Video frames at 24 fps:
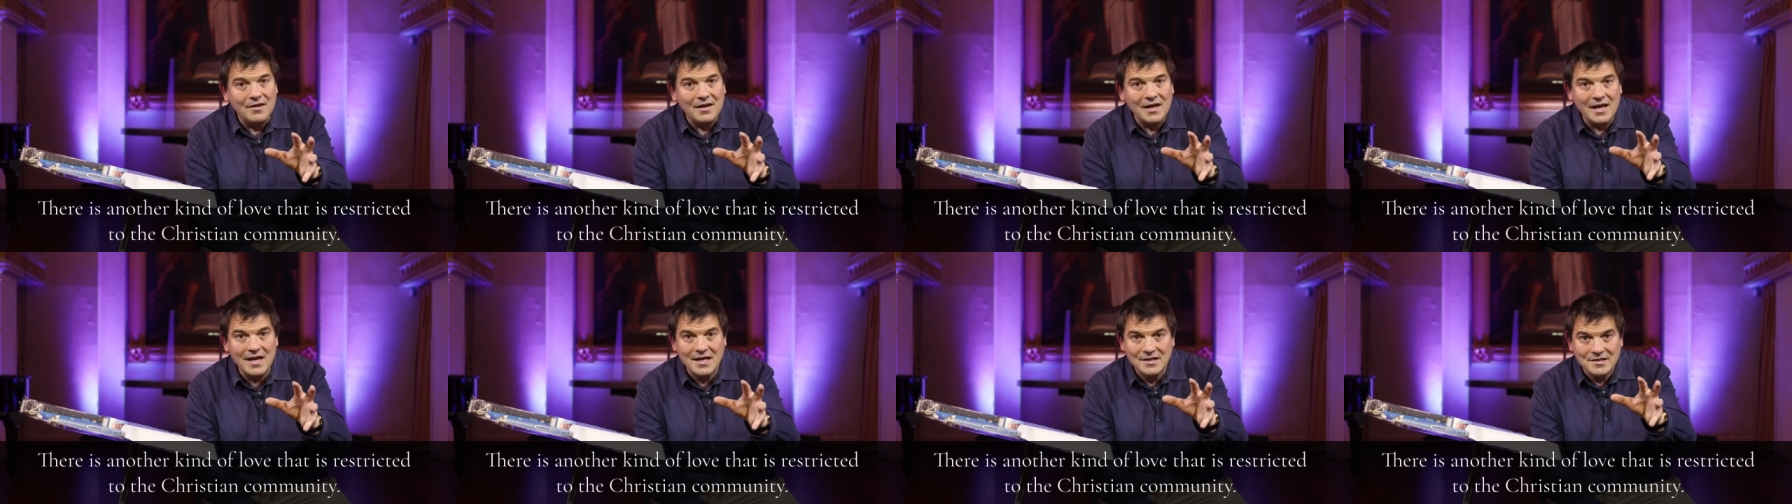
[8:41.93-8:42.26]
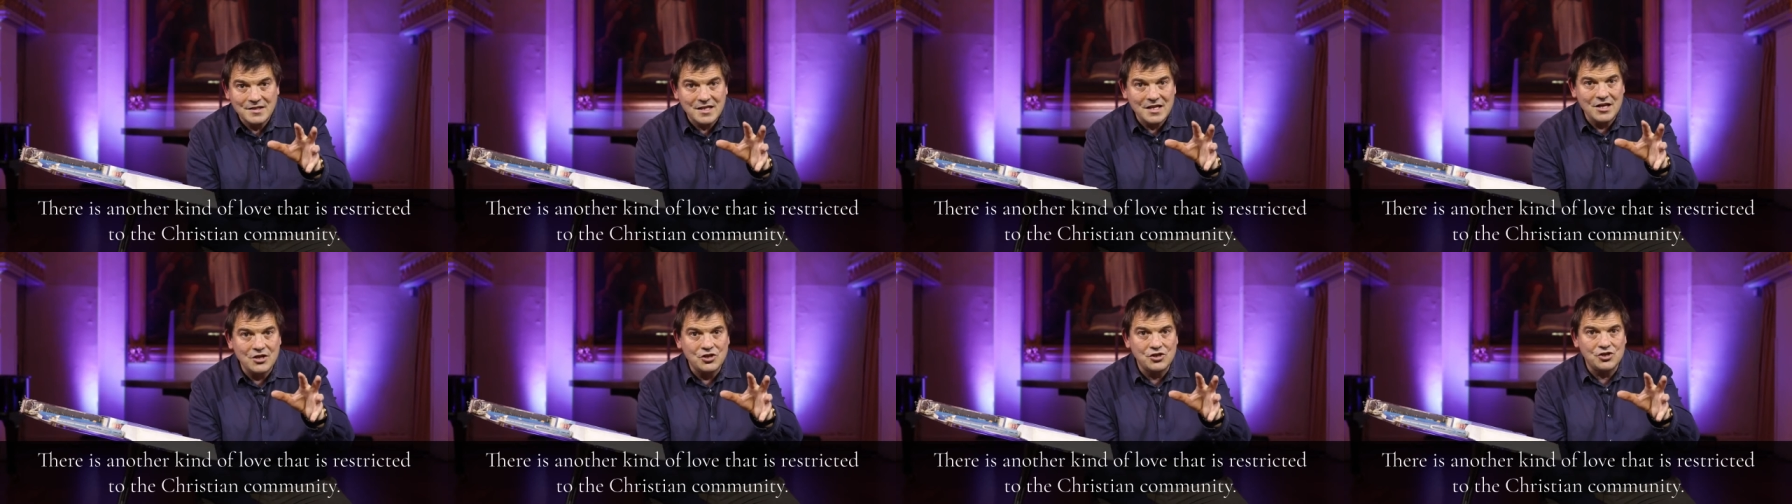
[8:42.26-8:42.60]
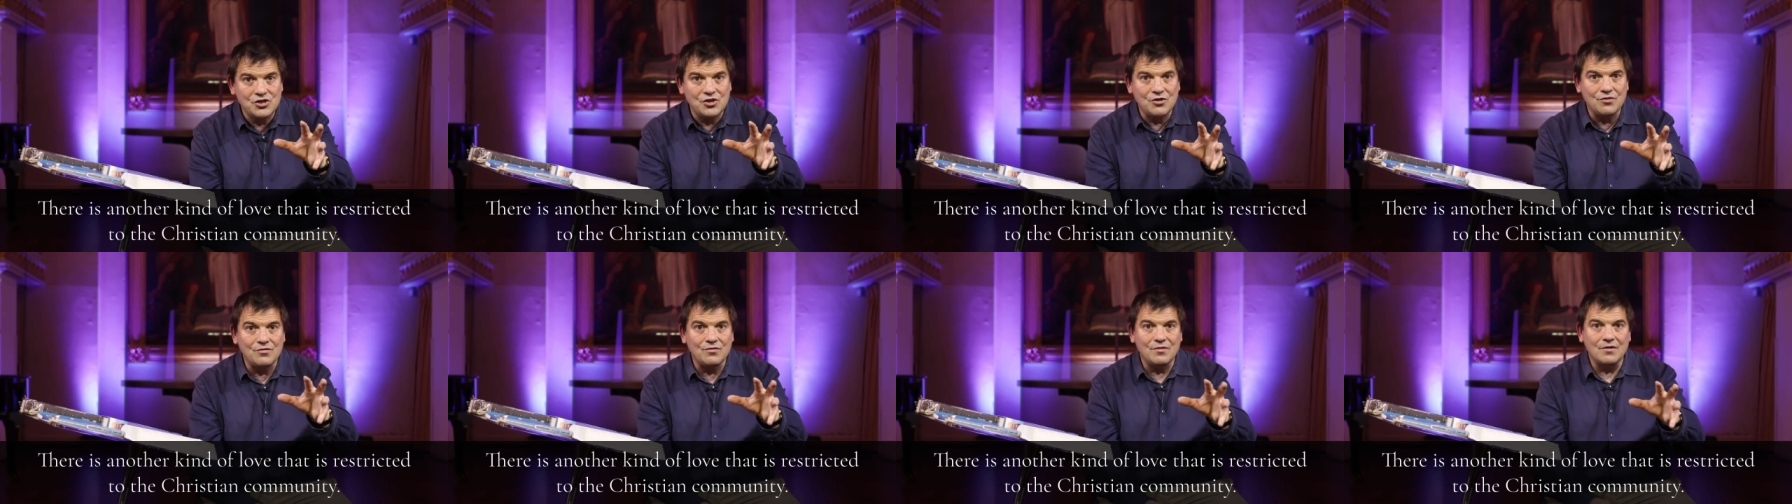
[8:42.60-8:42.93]
here's the
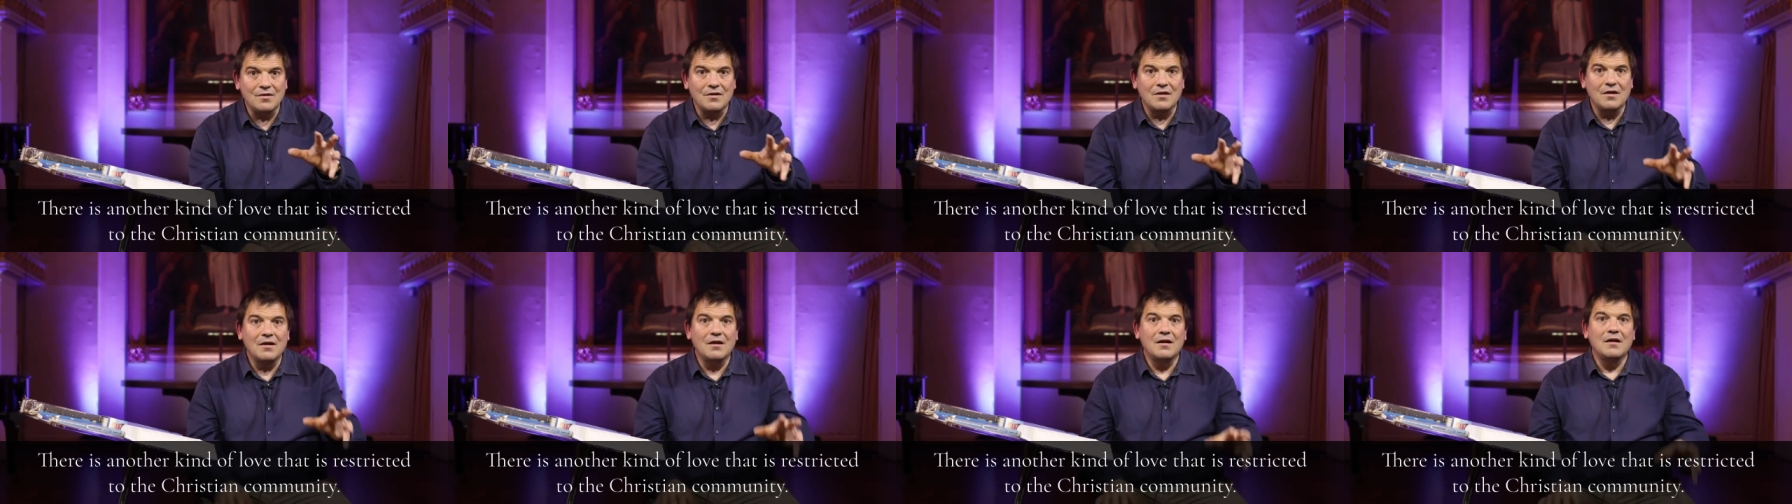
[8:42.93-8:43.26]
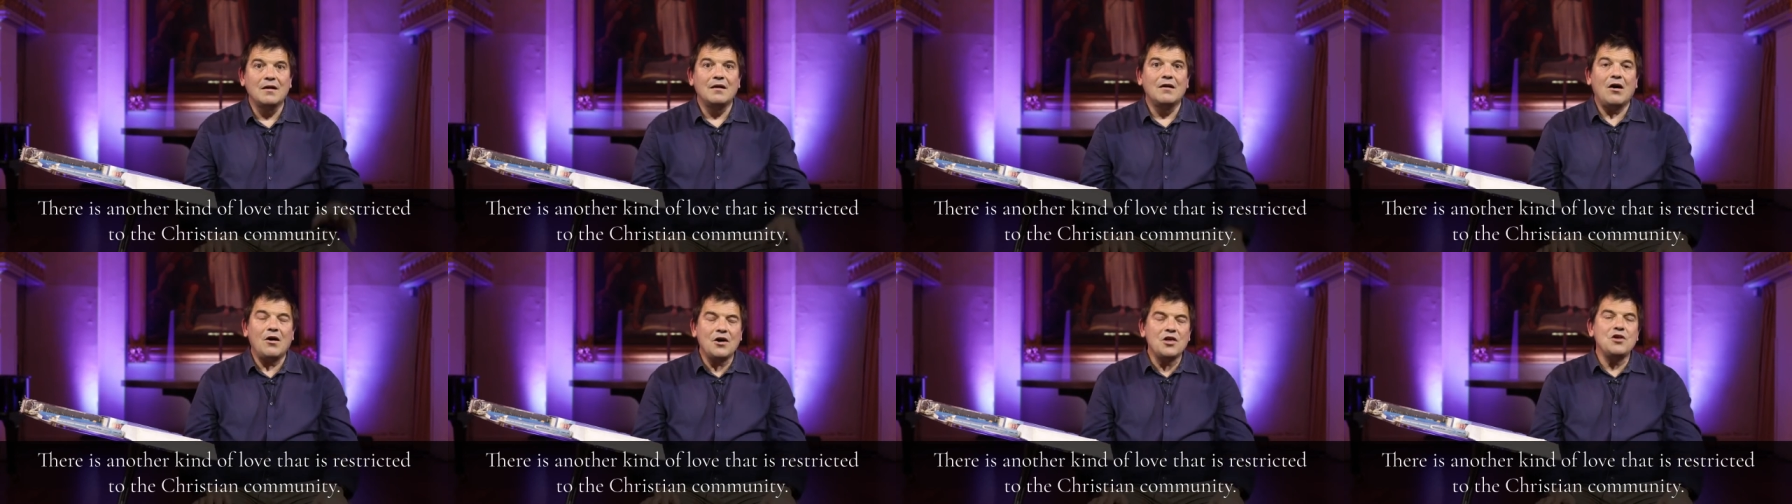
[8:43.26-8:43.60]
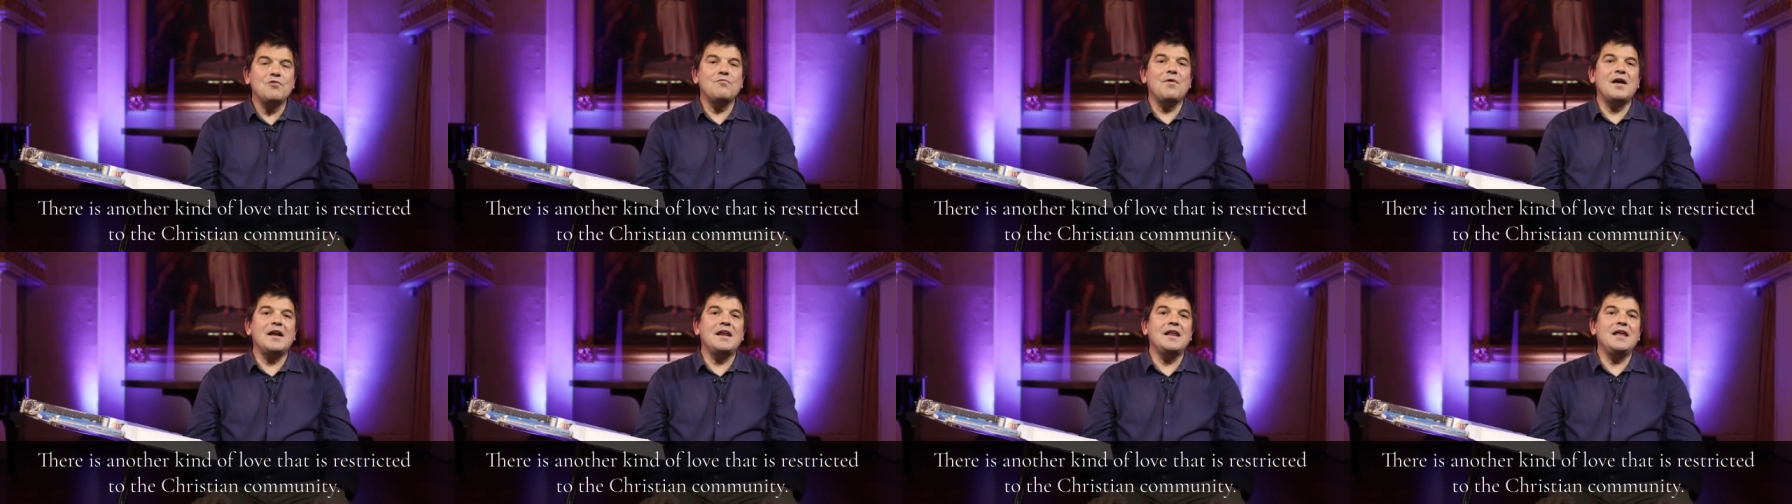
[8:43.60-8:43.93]
issue, are
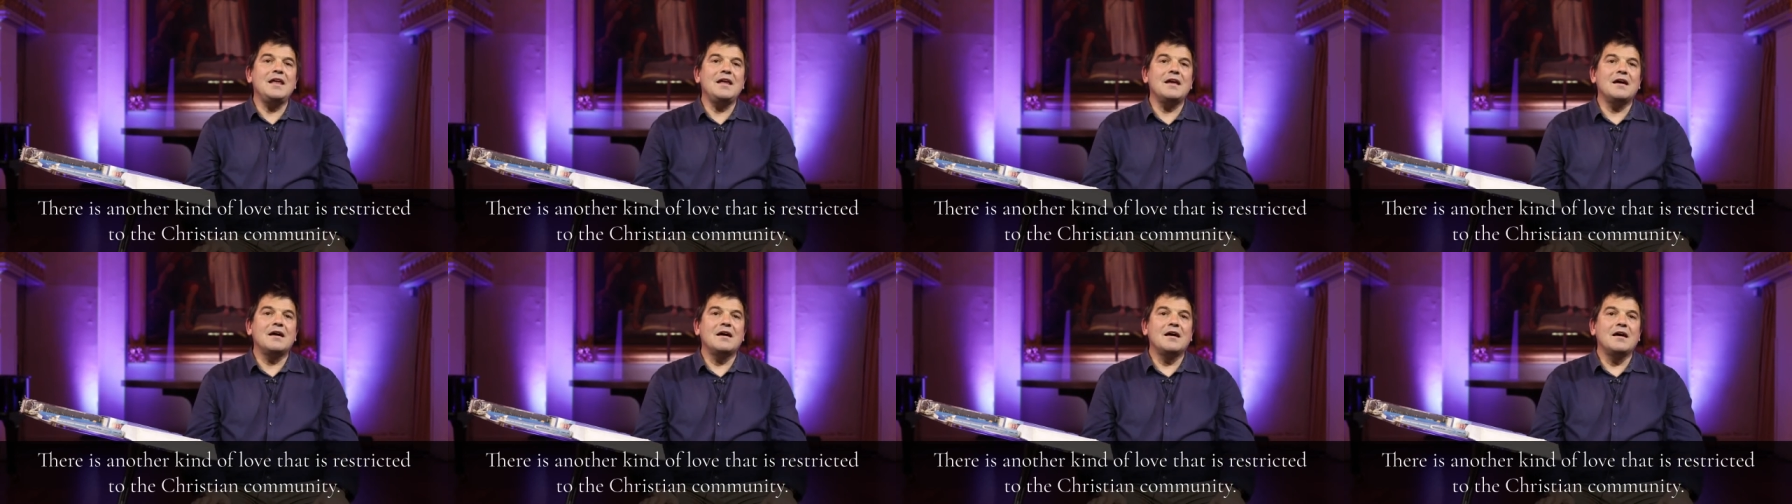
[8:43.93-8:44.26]
you ready?